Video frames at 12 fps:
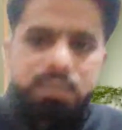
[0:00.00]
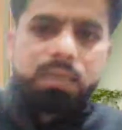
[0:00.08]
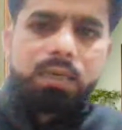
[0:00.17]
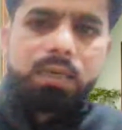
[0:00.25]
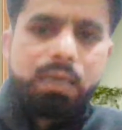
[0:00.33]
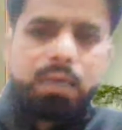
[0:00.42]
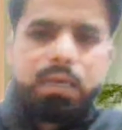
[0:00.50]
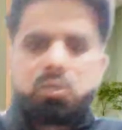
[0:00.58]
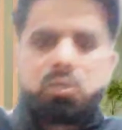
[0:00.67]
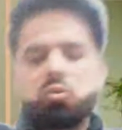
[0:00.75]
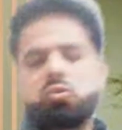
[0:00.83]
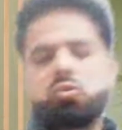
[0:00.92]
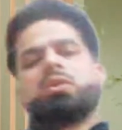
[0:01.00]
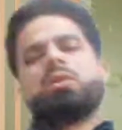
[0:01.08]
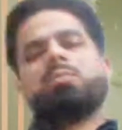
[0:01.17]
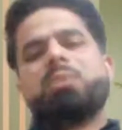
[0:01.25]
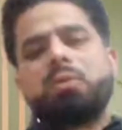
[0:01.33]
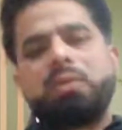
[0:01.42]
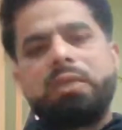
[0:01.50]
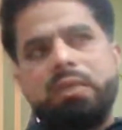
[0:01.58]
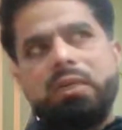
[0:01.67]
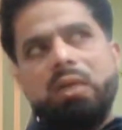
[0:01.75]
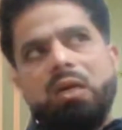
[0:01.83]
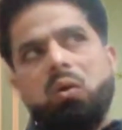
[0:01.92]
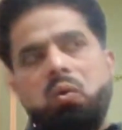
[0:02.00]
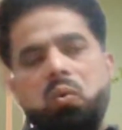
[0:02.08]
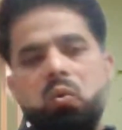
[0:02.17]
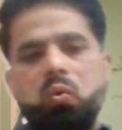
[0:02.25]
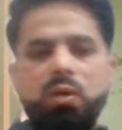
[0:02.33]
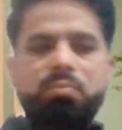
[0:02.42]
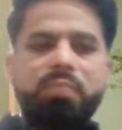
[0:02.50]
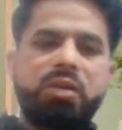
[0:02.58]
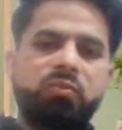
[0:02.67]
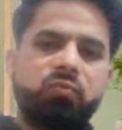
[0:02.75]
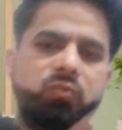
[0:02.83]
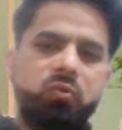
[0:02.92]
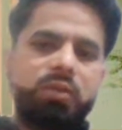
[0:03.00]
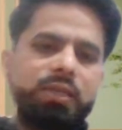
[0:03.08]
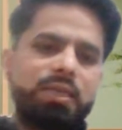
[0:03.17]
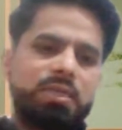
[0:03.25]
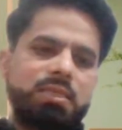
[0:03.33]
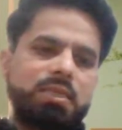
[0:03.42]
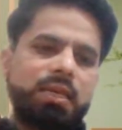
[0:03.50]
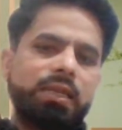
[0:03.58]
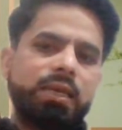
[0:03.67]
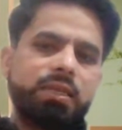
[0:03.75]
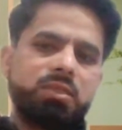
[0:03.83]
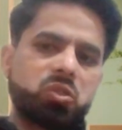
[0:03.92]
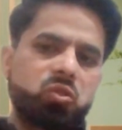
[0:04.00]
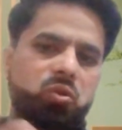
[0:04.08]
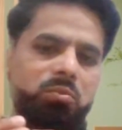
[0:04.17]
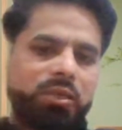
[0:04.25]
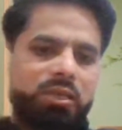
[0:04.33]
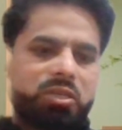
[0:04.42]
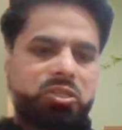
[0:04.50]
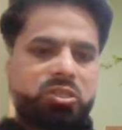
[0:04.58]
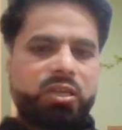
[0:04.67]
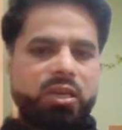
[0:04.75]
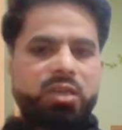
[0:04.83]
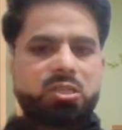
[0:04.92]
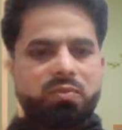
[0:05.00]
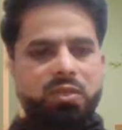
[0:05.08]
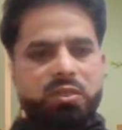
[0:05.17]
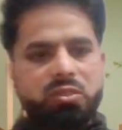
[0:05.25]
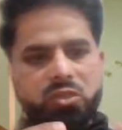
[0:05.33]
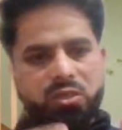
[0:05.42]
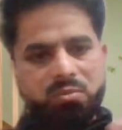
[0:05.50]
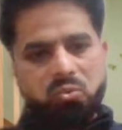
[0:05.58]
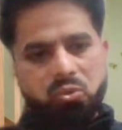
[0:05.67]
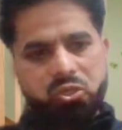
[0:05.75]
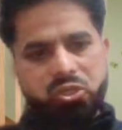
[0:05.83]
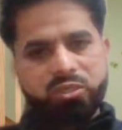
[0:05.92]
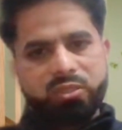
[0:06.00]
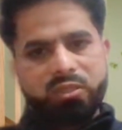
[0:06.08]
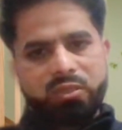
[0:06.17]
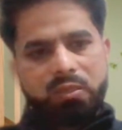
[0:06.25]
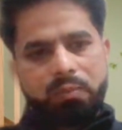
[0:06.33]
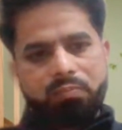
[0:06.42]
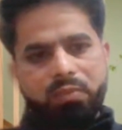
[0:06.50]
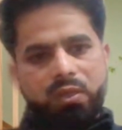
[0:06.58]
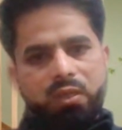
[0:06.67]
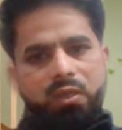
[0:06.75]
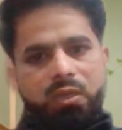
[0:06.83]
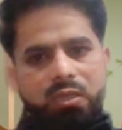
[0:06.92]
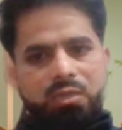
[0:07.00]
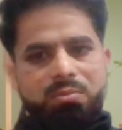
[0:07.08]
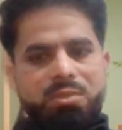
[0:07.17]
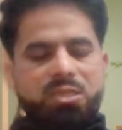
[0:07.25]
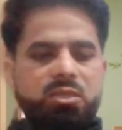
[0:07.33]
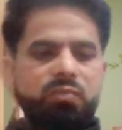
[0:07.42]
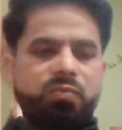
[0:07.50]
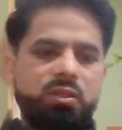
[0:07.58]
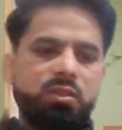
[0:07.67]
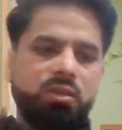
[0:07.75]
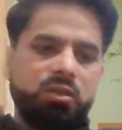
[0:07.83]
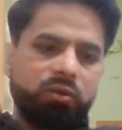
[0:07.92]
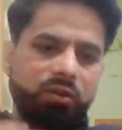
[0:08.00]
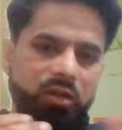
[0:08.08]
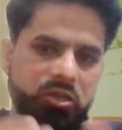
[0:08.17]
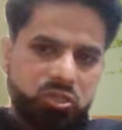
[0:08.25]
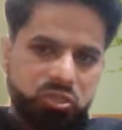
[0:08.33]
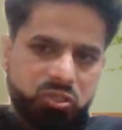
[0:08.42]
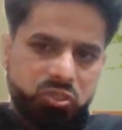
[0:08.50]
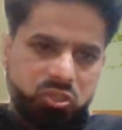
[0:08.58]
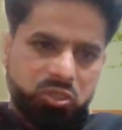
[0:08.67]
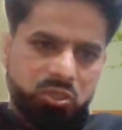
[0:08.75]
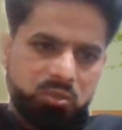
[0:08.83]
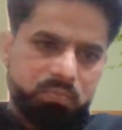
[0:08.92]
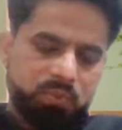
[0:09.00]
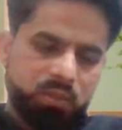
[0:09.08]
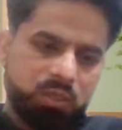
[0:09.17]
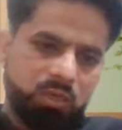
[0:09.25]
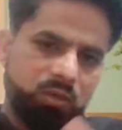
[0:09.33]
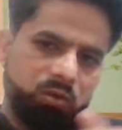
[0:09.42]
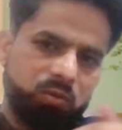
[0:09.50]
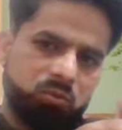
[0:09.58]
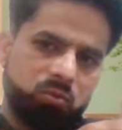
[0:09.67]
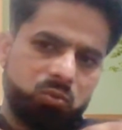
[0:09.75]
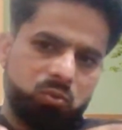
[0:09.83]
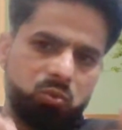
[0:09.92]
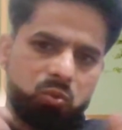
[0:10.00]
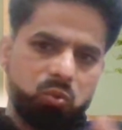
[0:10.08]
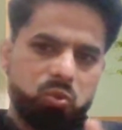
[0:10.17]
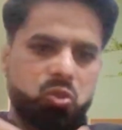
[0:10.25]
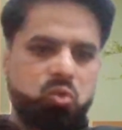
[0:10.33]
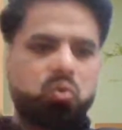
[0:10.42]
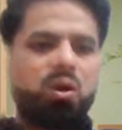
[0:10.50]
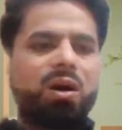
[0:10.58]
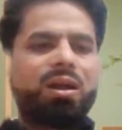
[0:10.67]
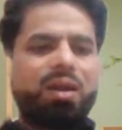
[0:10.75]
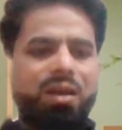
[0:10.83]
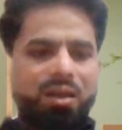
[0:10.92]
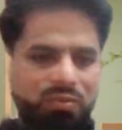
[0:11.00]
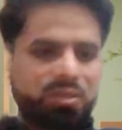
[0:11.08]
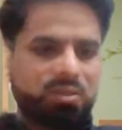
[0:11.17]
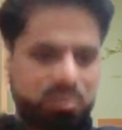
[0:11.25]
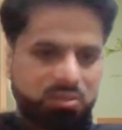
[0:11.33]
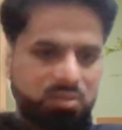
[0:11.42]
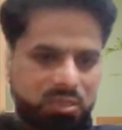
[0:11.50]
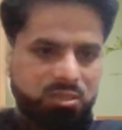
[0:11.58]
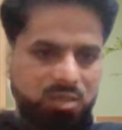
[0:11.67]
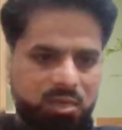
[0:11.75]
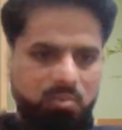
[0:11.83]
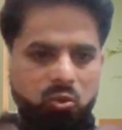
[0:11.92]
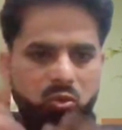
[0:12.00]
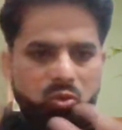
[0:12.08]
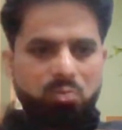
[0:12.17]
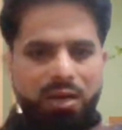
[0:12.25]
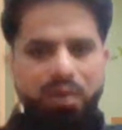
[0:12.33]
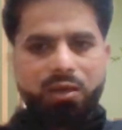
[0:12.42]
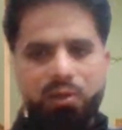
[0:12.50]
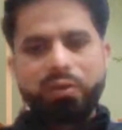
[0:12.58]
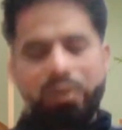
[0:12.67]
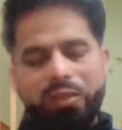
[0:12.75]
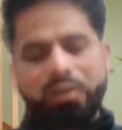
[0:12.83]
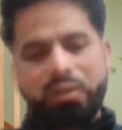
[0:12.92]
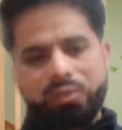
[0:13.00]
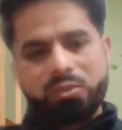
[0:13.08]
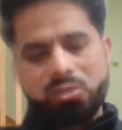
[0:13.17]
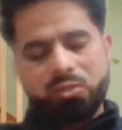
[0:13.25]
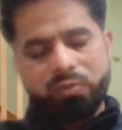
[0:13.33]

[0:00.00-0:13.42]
as you talk about that, how mindfulness enhances communication as well as emotional intimacy with the relationship to those who are having such type of trauma healing. So,